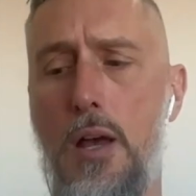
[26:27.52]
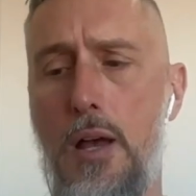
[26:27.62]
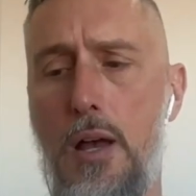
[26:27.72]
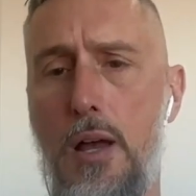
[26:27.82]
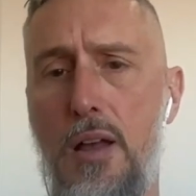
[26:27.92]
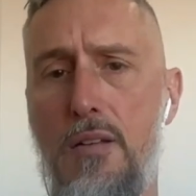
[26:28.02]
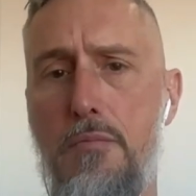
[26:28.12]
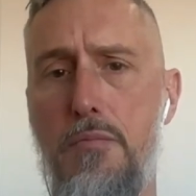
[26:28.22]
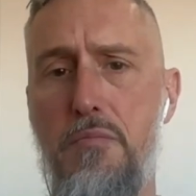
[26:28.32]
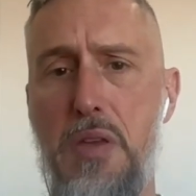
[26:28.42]
Uh,
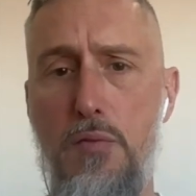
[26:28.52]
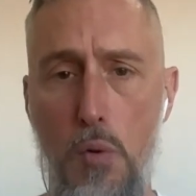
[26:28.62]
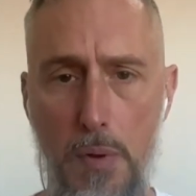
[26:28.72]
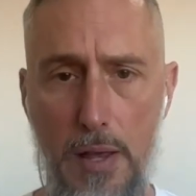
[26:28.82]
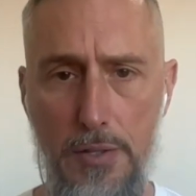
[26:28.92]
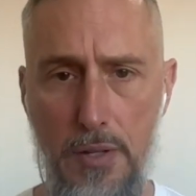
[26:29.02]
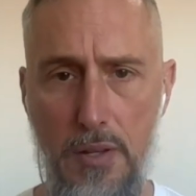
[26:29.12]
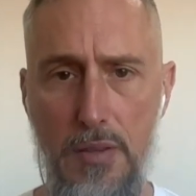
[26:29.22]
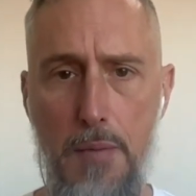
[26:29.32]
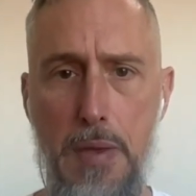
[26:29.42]
be
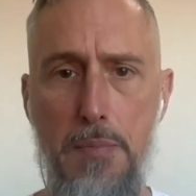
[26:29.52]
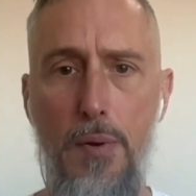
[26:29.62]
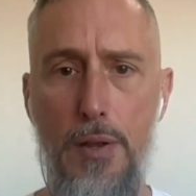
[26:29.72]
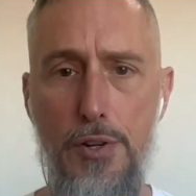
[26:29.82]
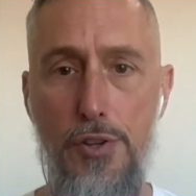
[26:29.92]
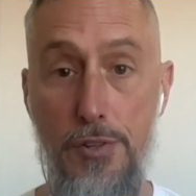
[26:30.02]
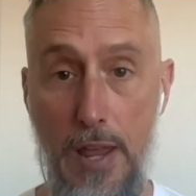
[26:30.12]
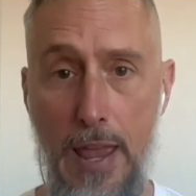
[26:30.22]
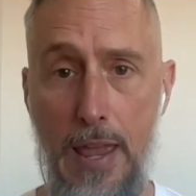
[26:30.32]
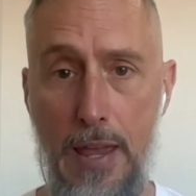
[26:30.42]
robust, that people
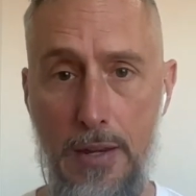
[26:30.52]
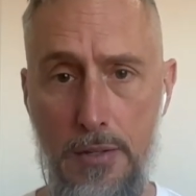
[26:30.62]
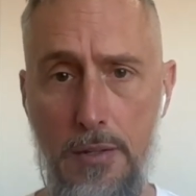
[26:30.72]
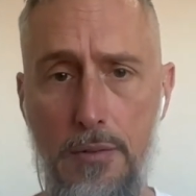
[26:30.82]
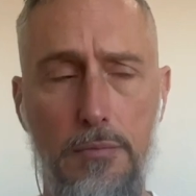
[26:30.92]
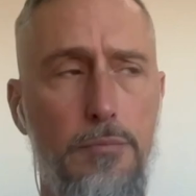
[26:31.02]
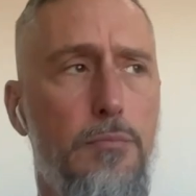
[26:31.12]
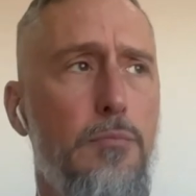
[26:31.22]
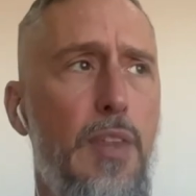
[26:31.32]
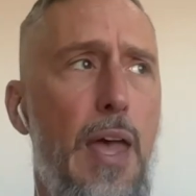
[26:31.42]
understand
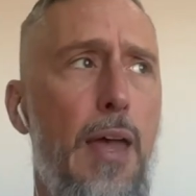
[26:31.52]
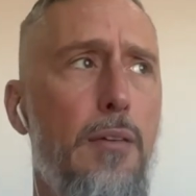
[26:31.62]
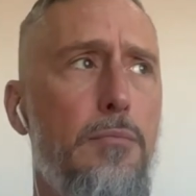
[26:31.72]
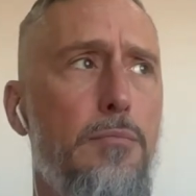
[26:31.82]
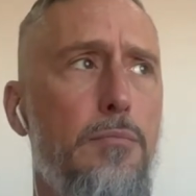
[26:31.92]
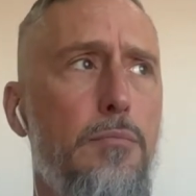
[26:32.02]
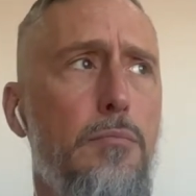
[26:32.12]
that